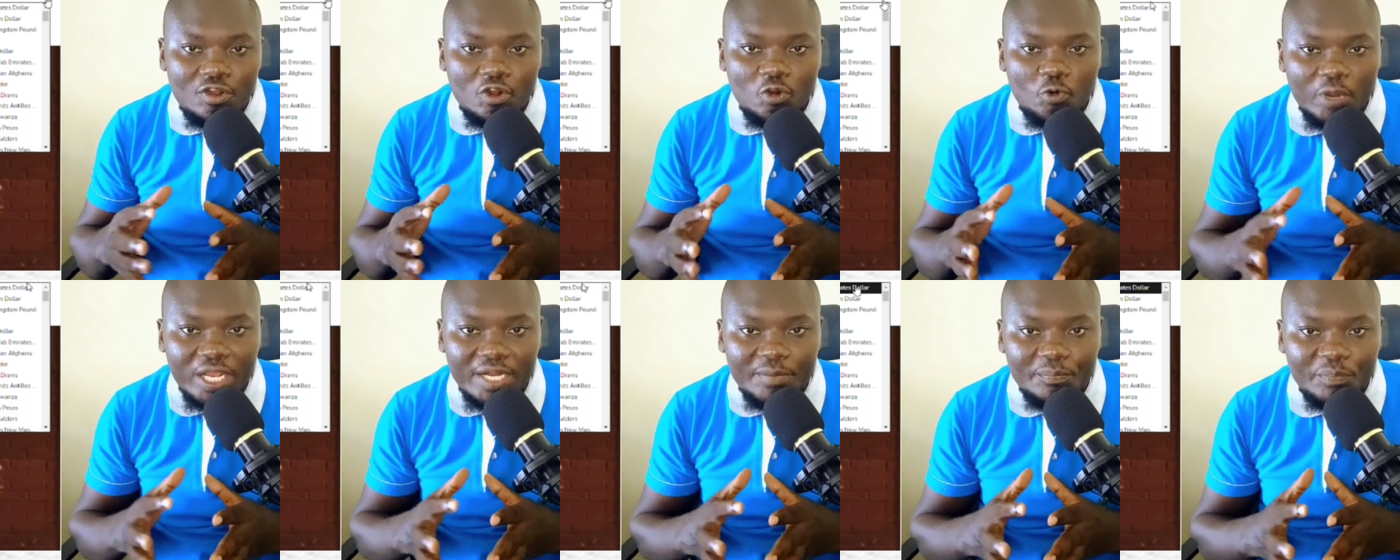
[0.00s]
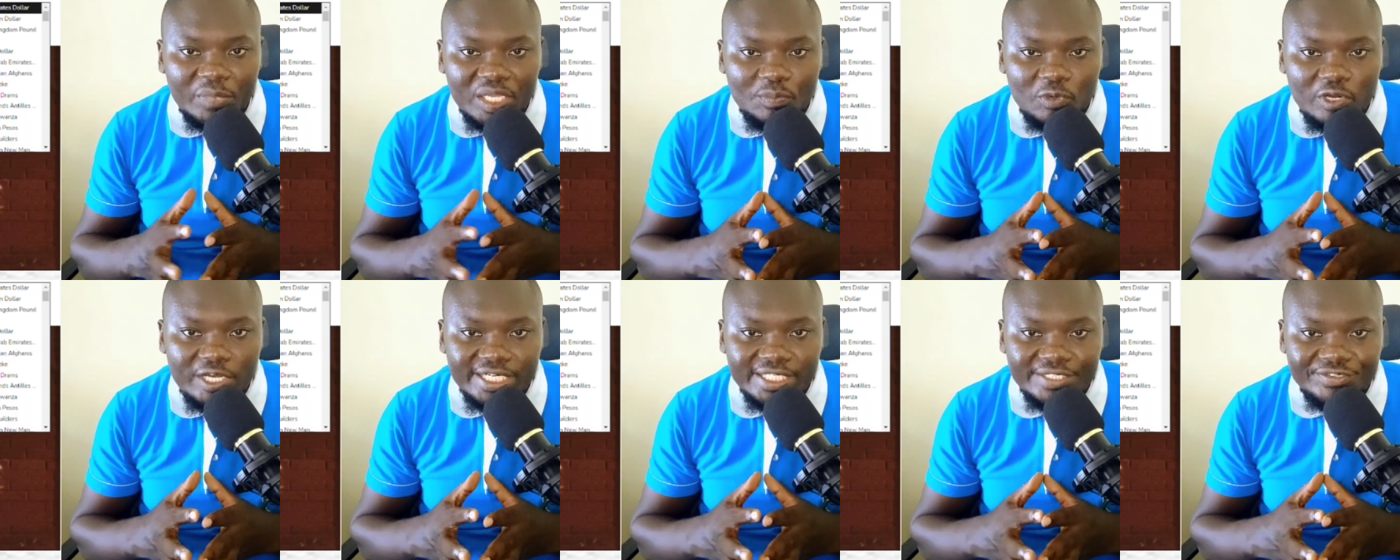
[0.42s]
When
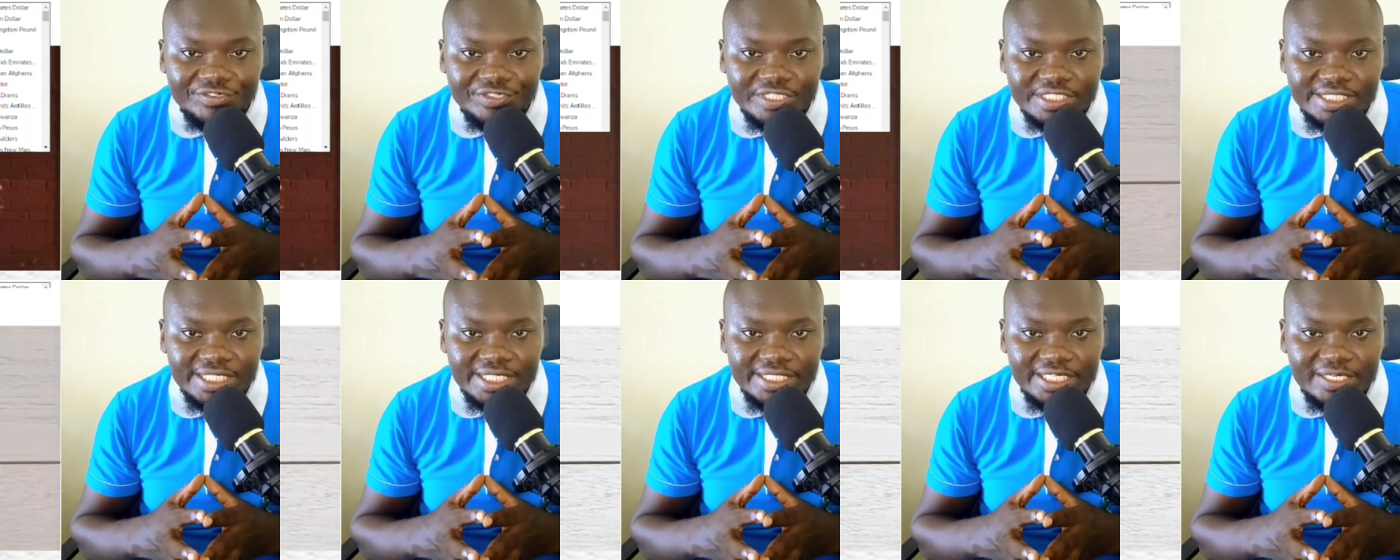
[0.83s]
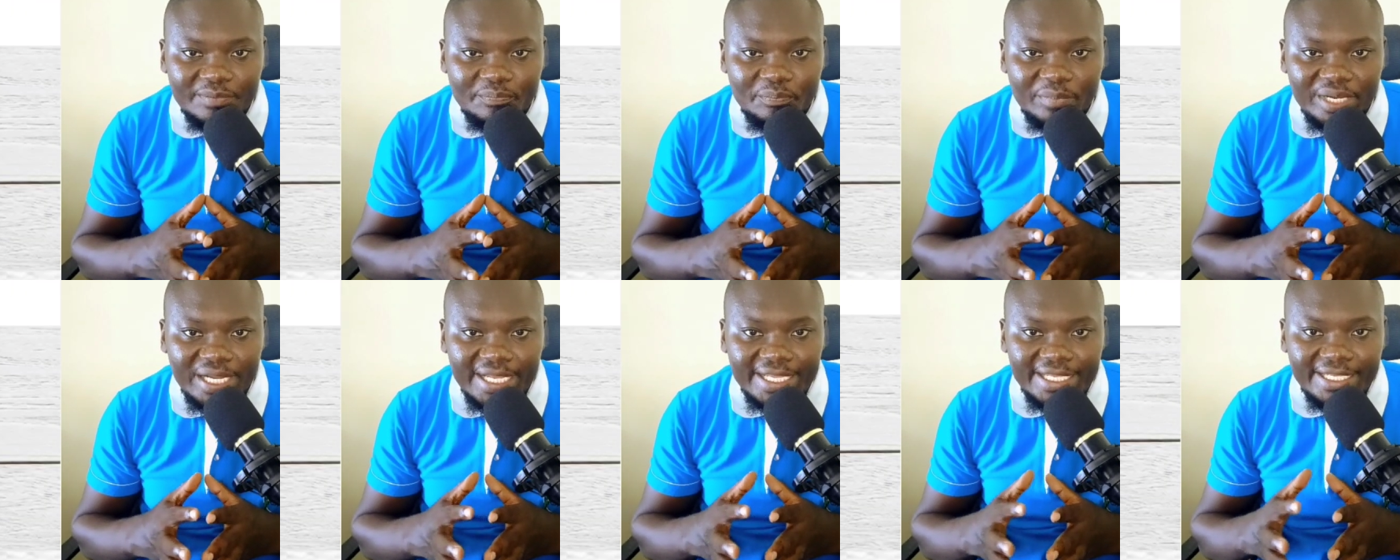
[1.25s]
people are interested in
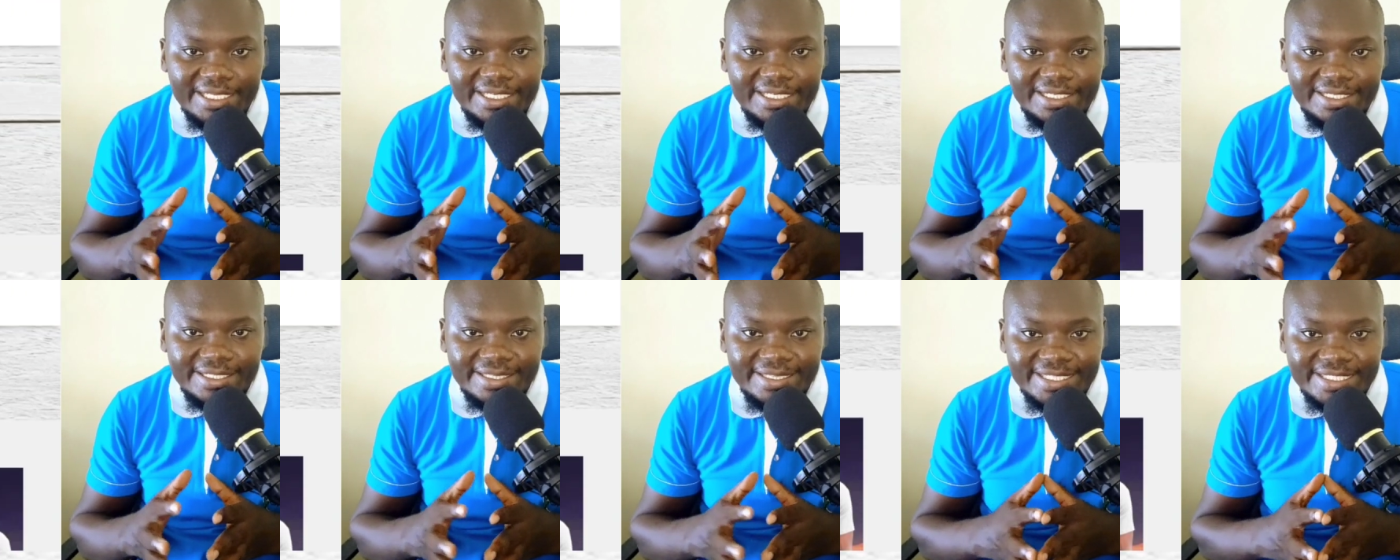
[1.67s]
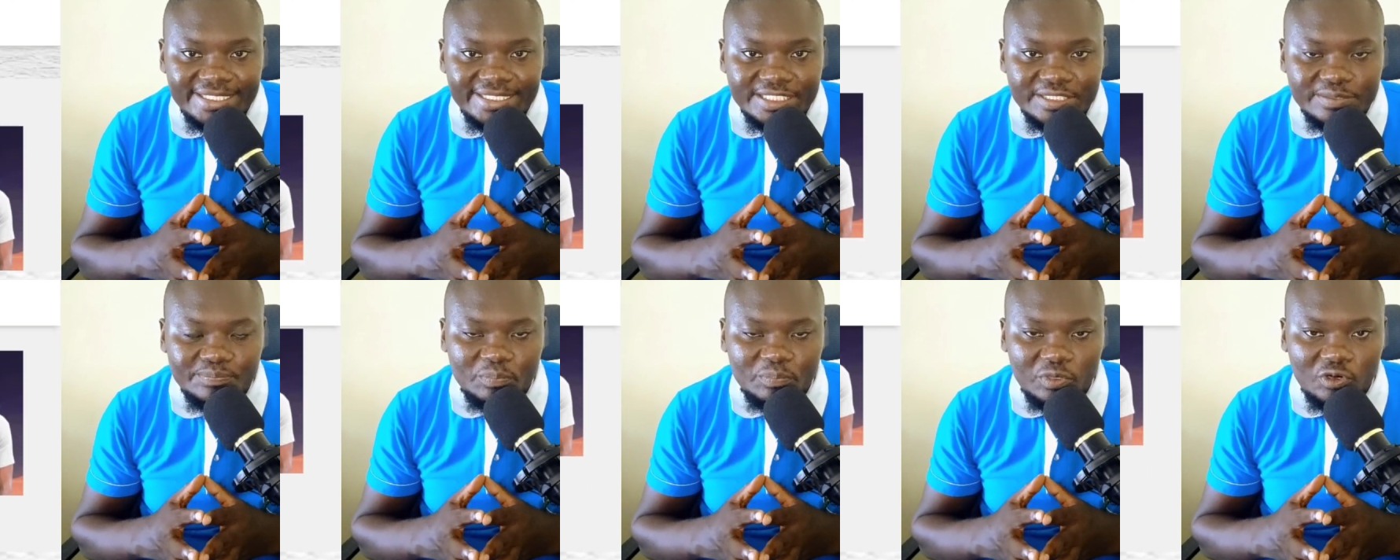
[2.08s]
buying
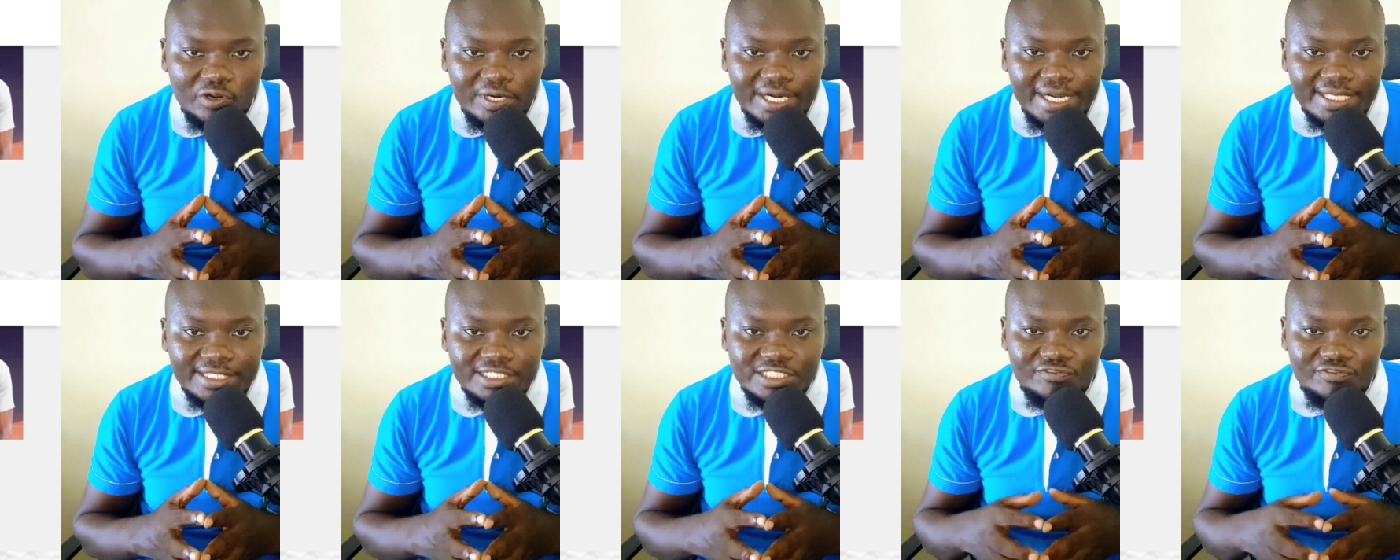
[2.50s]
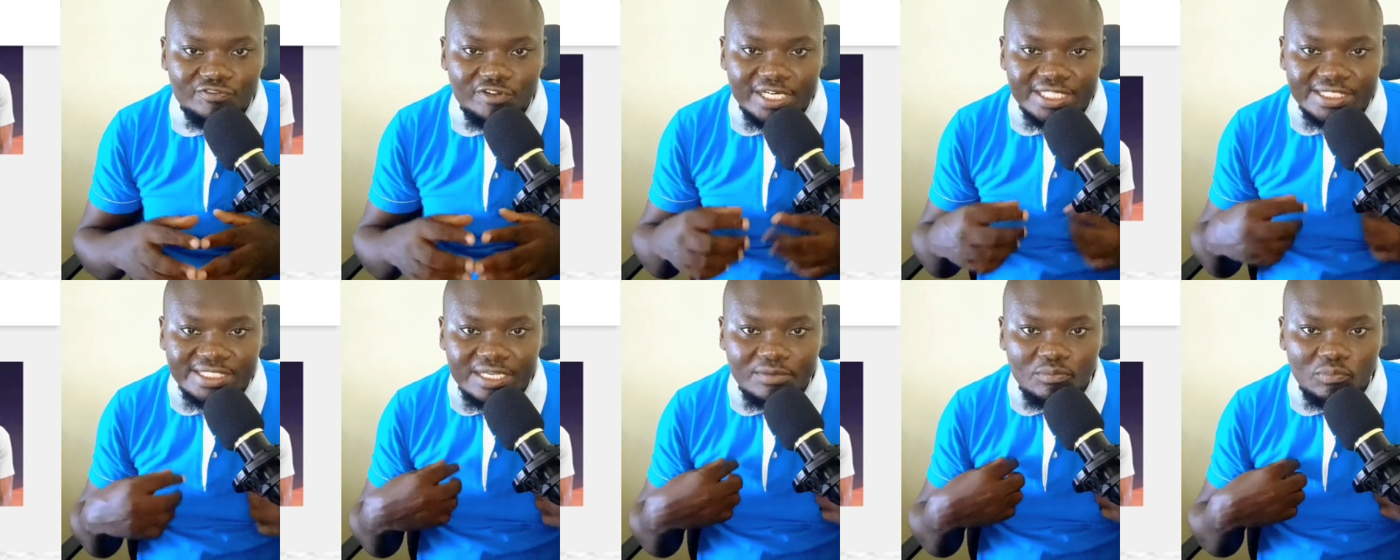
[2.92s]
these products, for
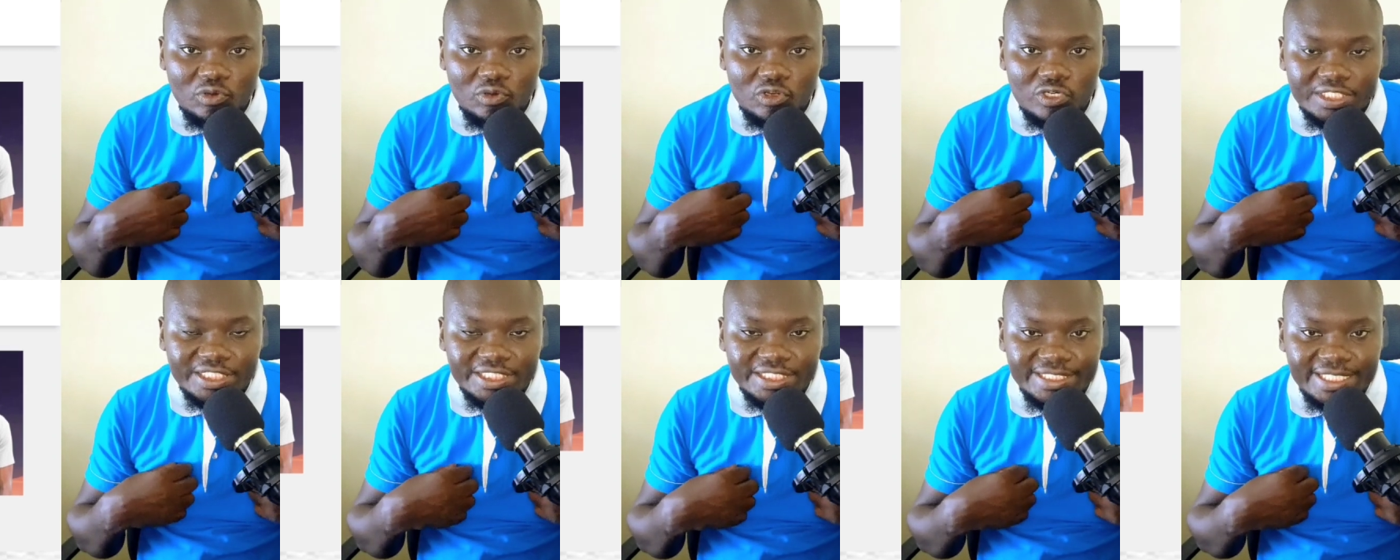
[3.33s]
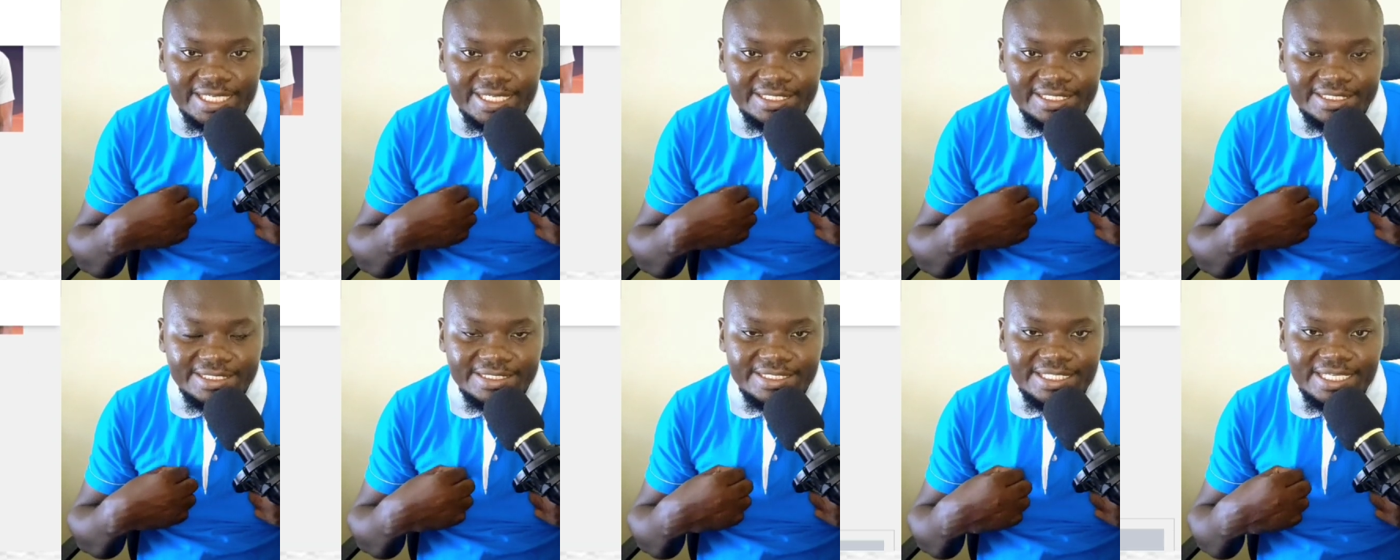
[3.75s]
example,
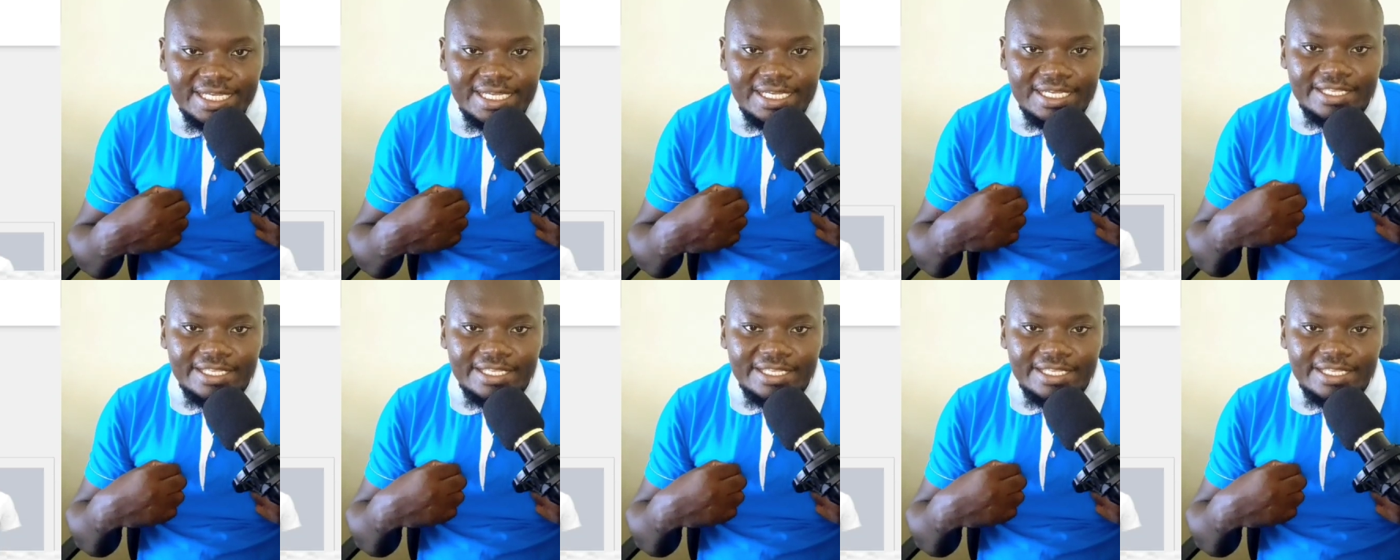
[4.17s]
t-shirts,